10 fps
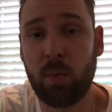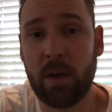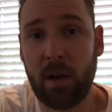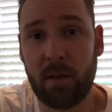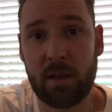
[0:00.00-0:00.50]
We
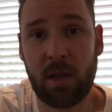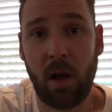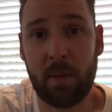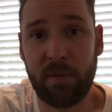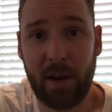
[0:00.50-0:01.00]
know the
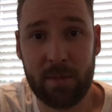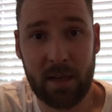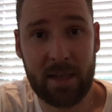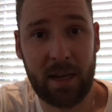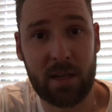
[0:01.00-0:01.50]
time frames that
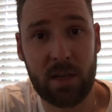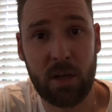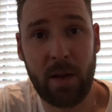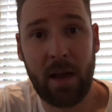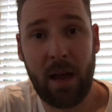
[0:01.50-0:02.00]
it takes to do
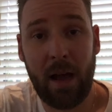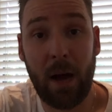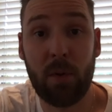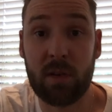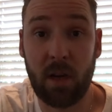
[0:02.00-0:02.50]
it,
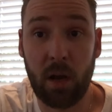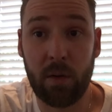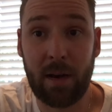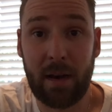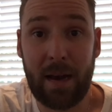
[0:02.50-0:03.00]
and we also
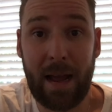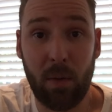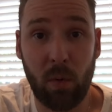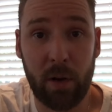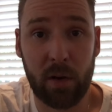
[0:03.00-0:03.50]
know now
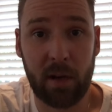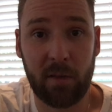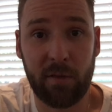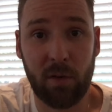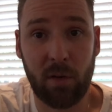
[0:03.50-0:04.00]
what we're looking
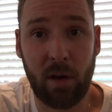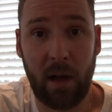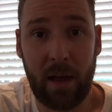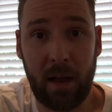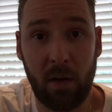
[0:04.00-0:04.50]
for
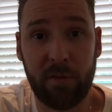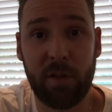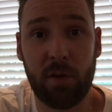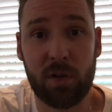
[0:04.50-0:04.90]
on future